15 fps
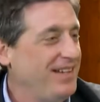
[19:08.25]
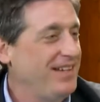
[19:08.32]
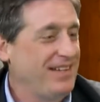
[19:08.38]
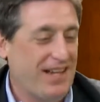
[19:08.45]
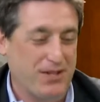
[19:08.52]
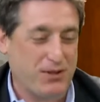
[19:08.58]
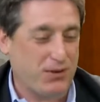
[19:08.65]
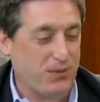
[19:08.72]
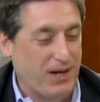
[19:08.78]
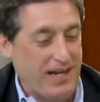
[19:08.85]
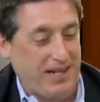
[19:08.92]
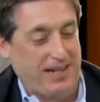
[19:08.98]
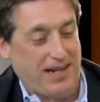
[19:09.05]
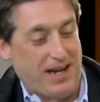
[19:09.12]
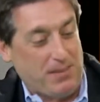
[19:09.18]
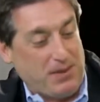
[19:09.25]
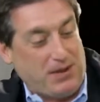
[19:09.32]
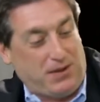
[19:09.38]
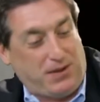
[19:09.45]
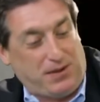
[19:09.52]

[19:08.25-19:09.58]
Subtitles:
That's great. Yeah, I mean, this is...